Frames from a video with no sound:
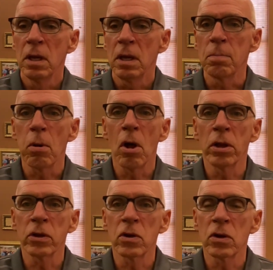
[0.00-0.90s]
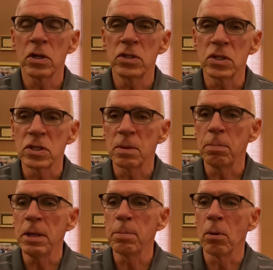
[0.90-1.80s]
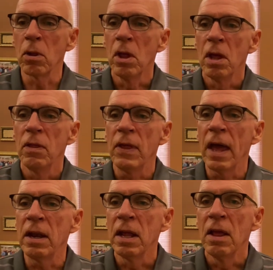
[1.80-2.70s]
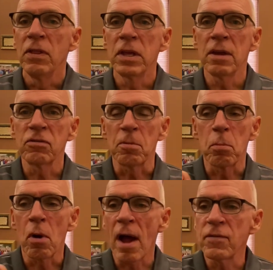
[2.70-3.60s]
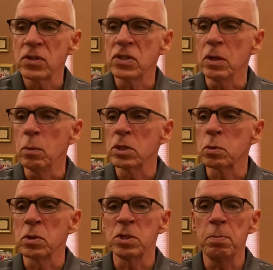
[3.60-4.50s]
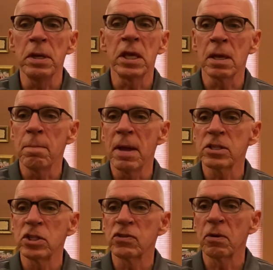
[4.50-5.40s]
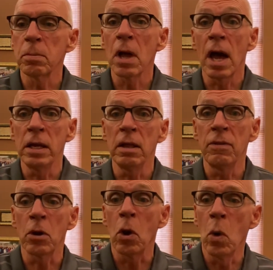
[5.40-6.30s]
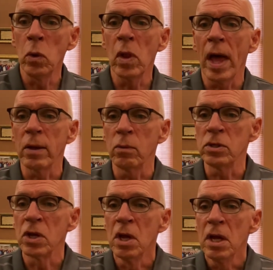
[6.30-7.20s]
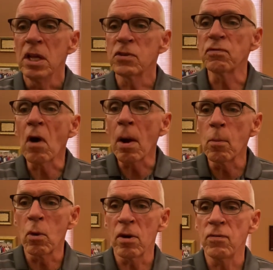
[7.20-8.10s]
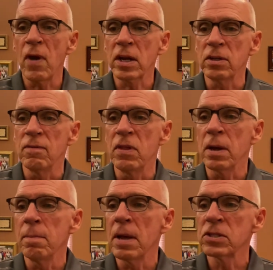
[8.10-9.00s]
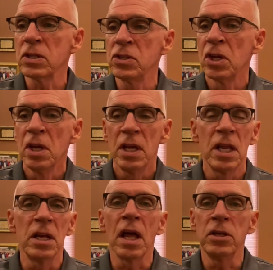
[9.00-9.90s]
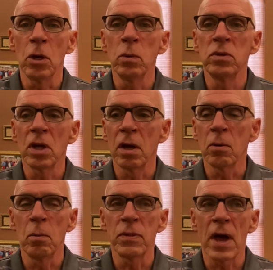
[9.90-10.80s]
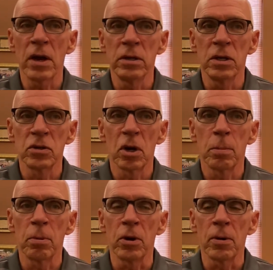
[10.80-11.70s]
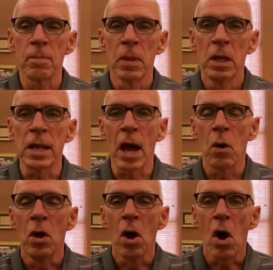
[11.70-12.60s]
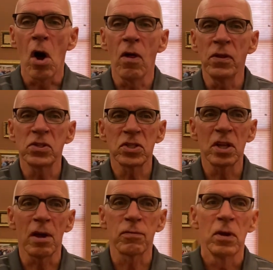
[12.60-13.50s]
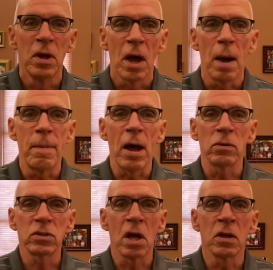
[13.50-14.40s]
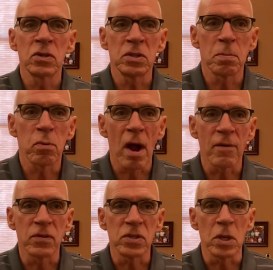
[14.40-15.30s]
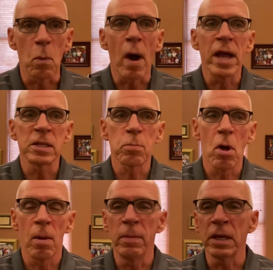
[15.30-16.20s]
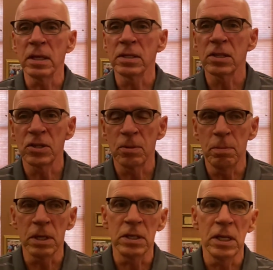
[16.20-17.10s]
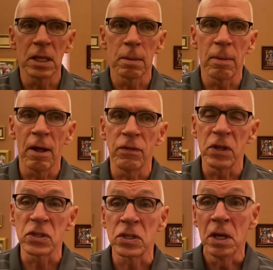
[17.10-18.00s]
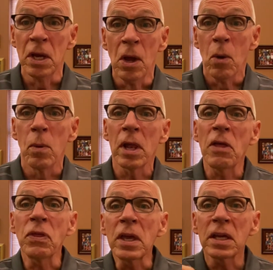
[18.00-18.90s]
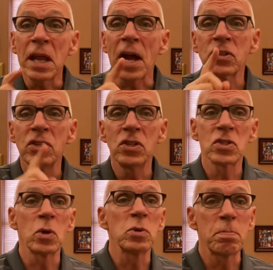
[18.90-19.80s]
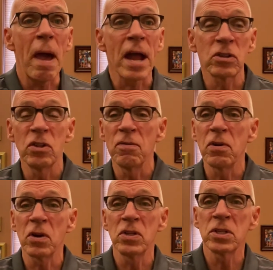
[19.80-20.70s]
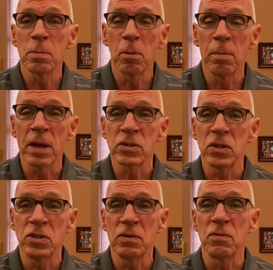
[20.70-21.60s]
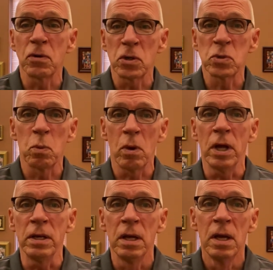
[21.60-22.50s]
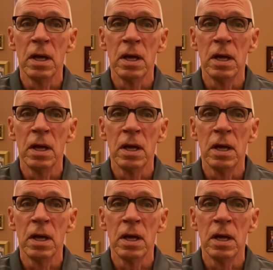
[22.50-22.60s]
And Paul encourages the people that the gift of prophecy, which was speaking a message from God in their own language, is far more effective than a message in an unknown tongue without an interpreter. Now, all this stuff about tongues and prophecy, why is Paul making such a big deal about this? Well, I think it actually just goes back to the very simple message in verse 1.